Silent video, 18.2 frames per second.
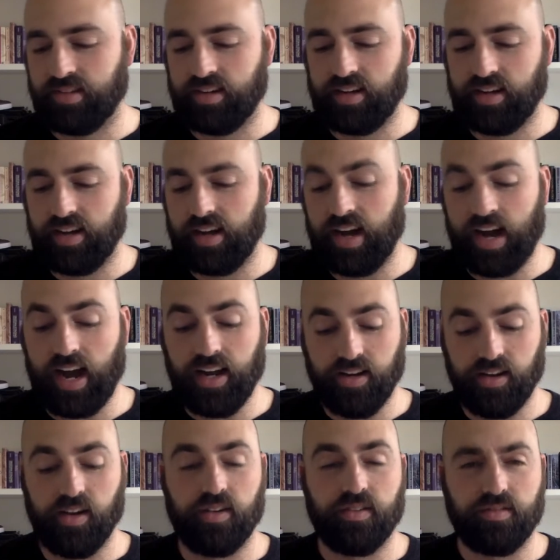I
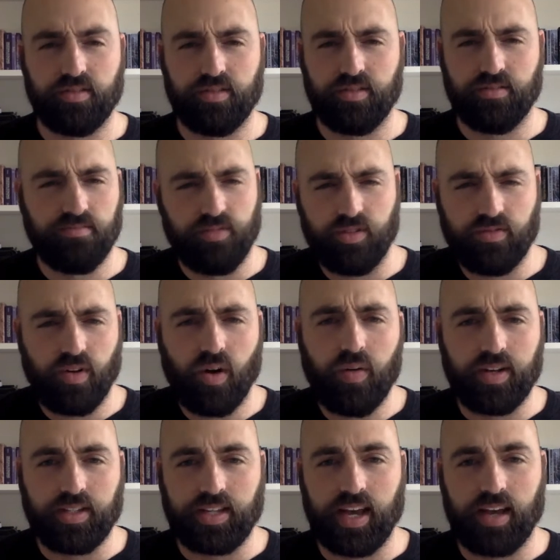know, you've
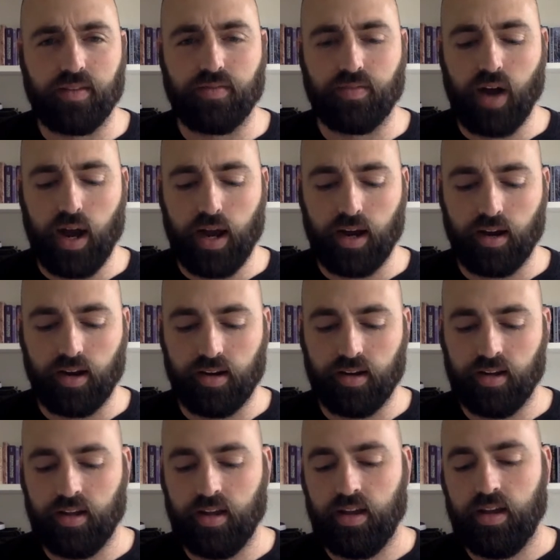always had
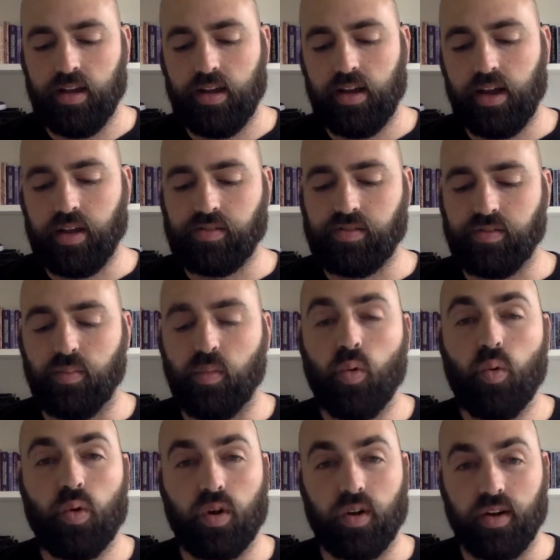fire. It's
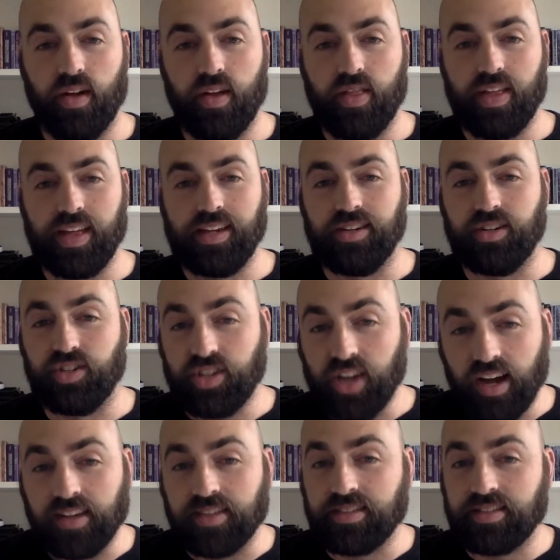more than
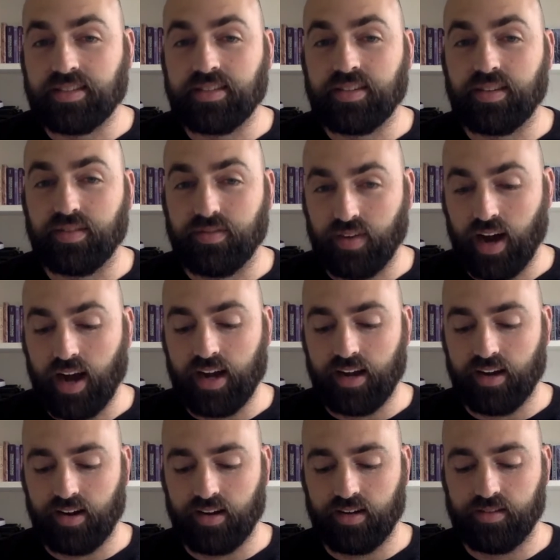just
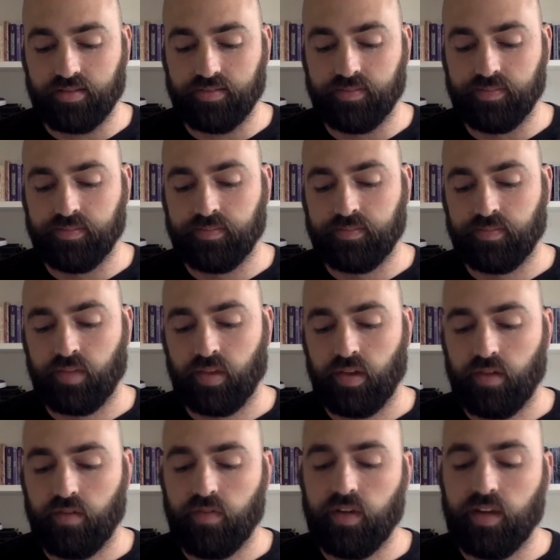fire."
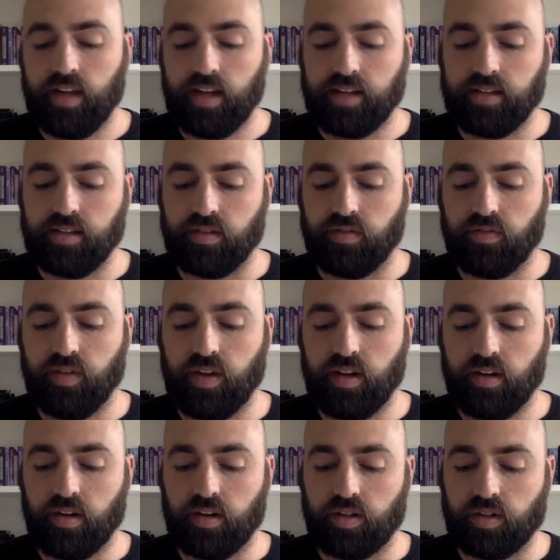Phoenix's
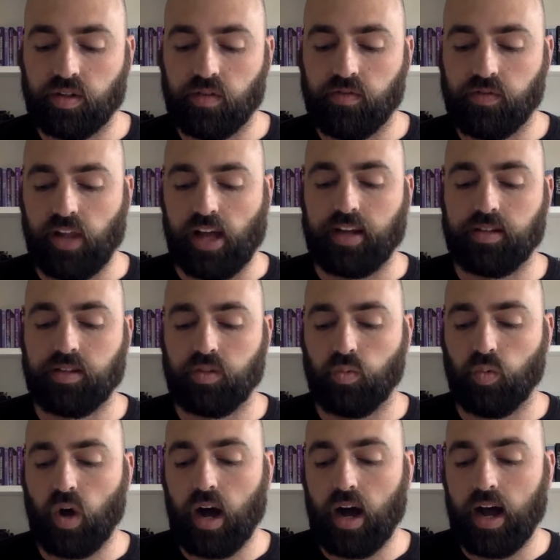fingers flexed
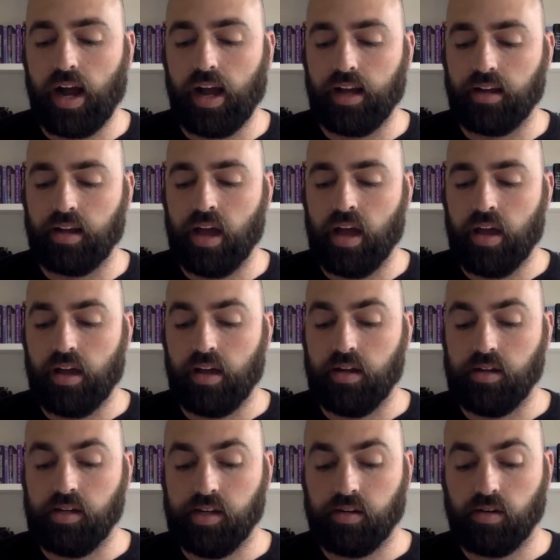wide.
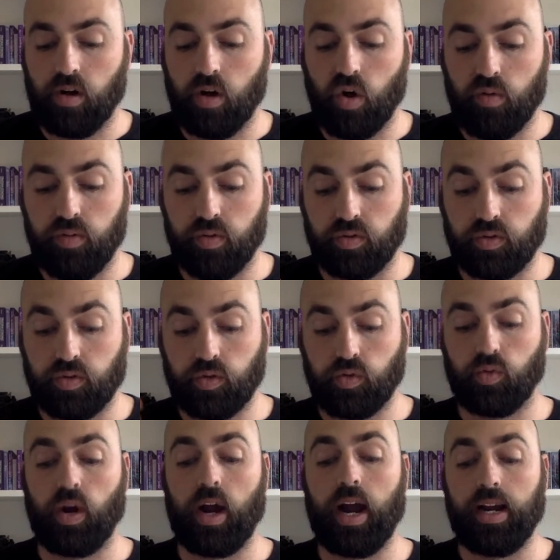Indira almost
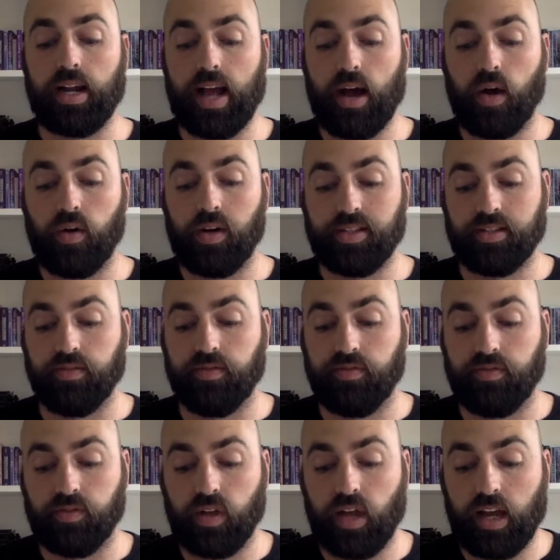cried out as the
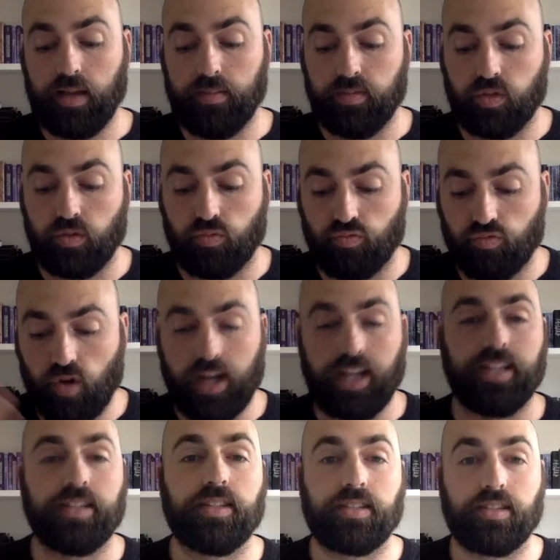flames
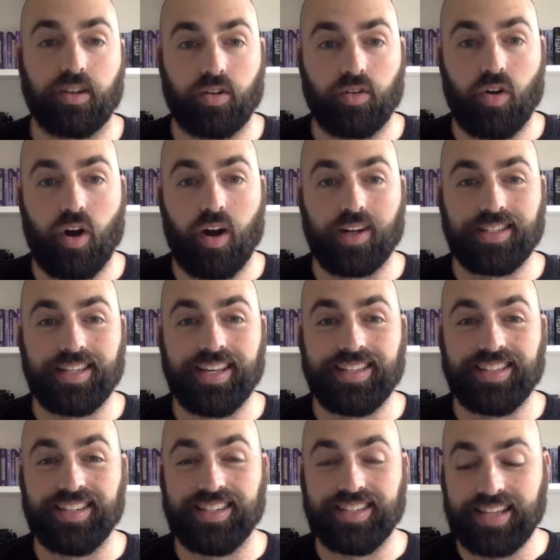raced across
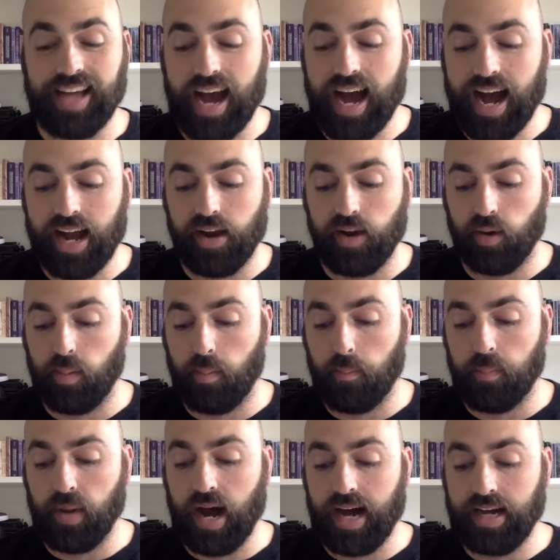his entire
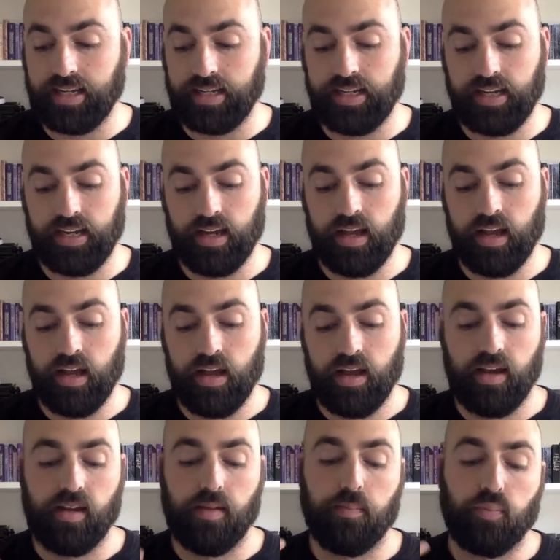body.
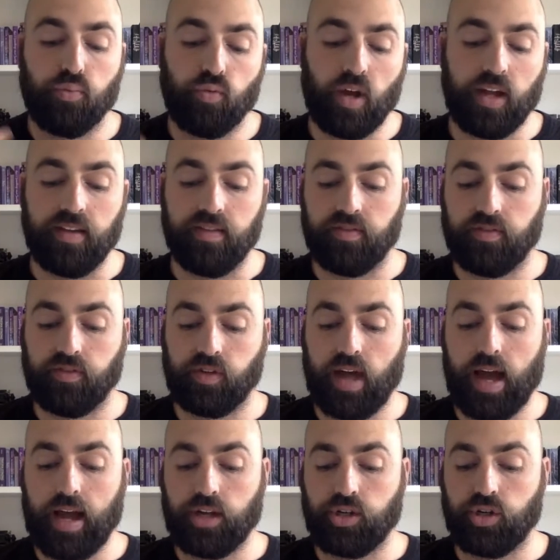In a bright
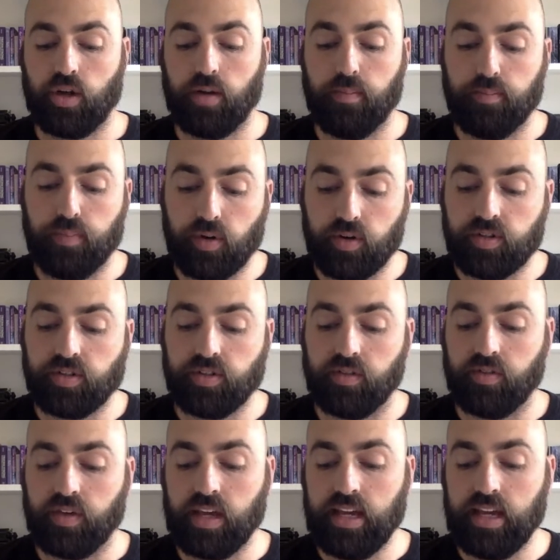flash, a burst
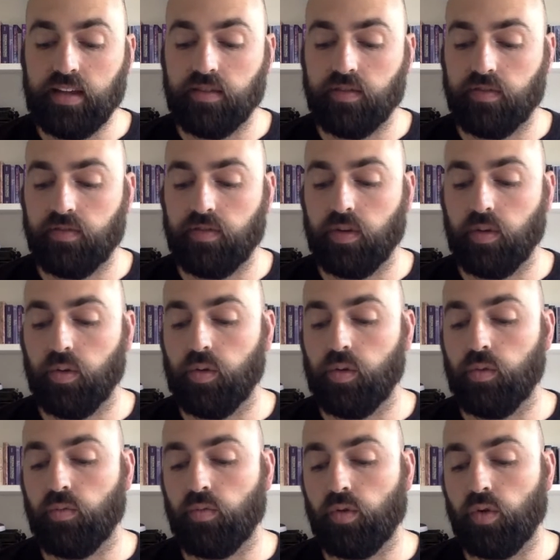of heat
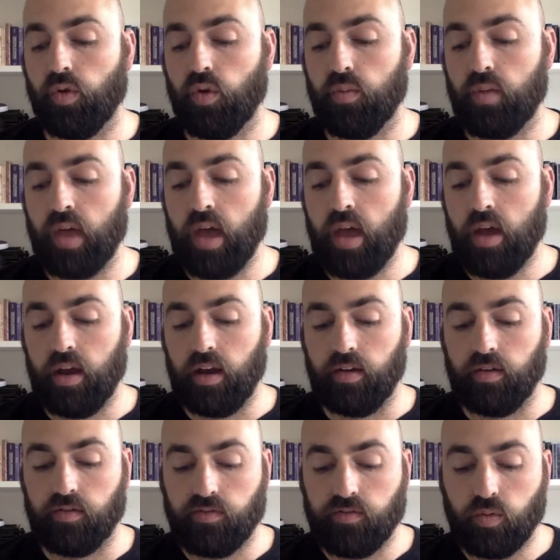filled the room
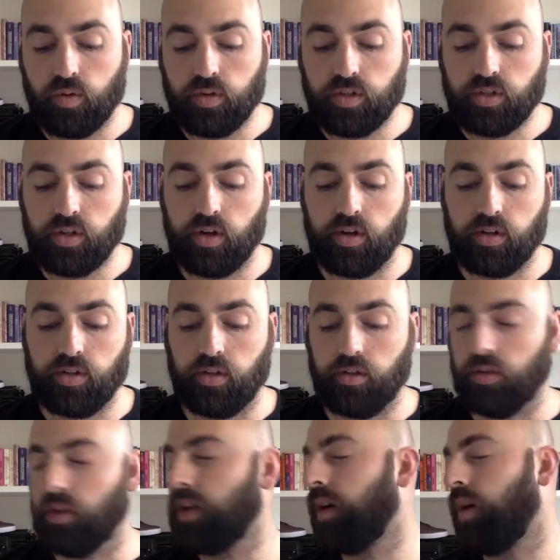and forced her to
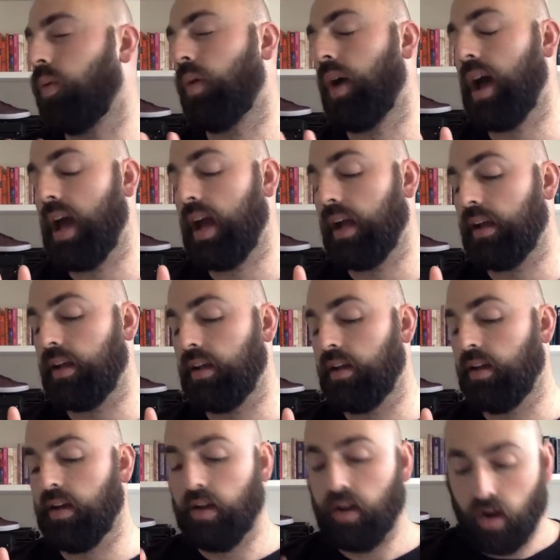look away.
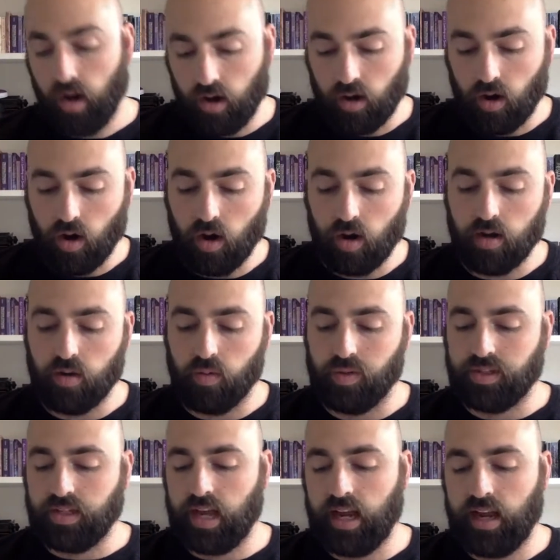Her heart
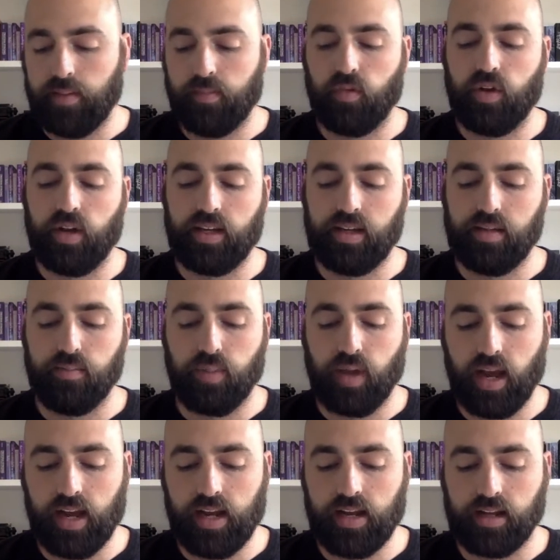was hammering in
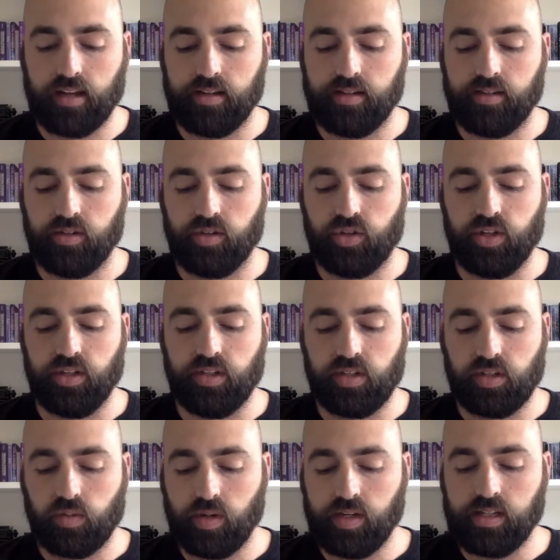panic until she
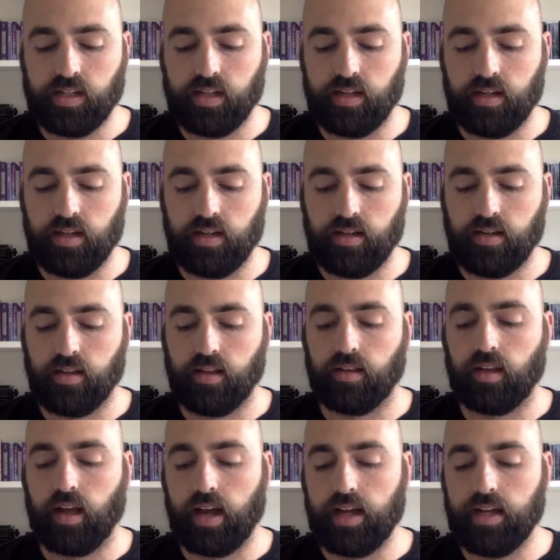squinted into
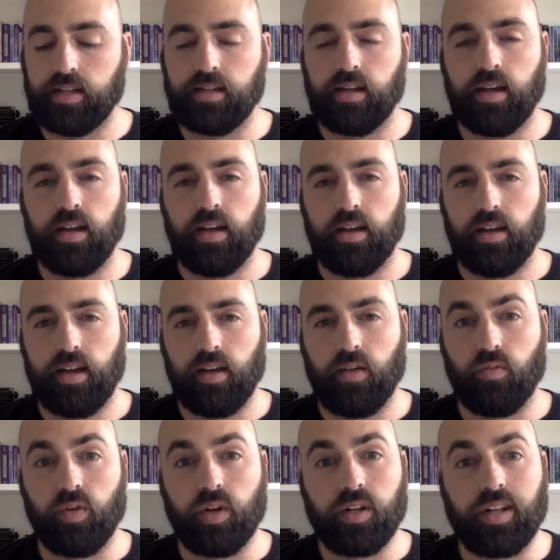the light
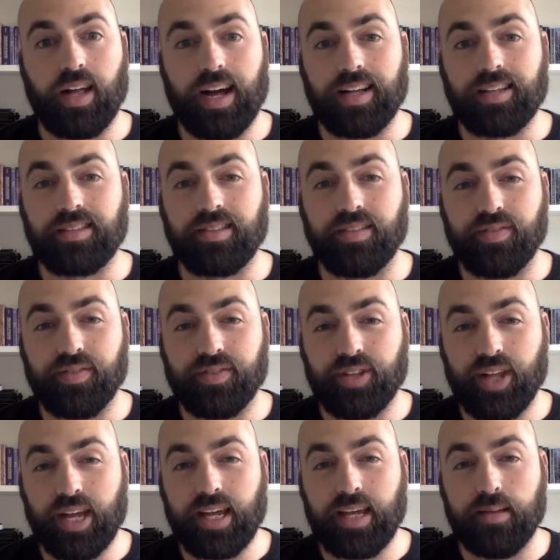and realized the
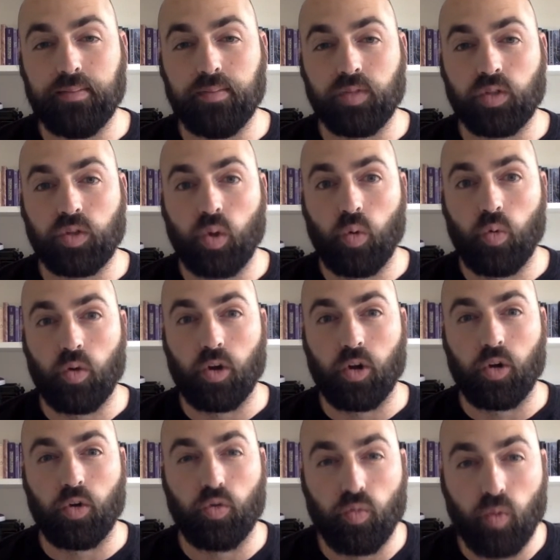flames
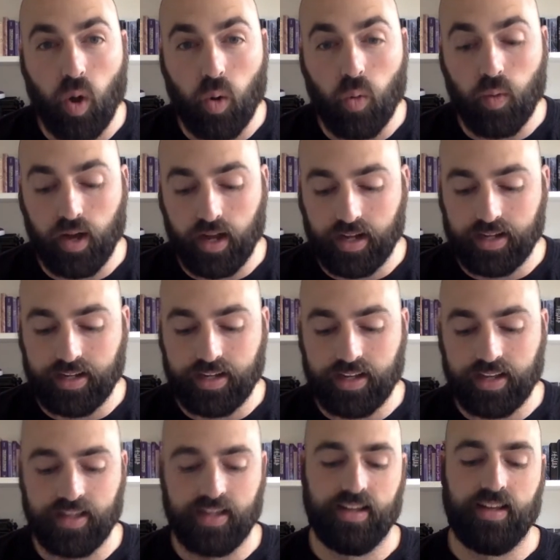were
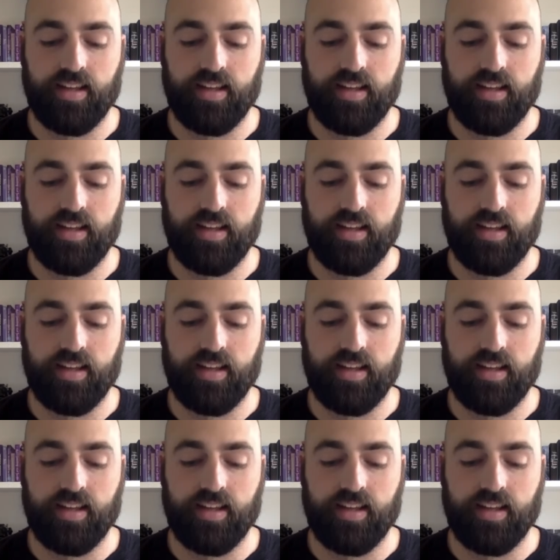growing.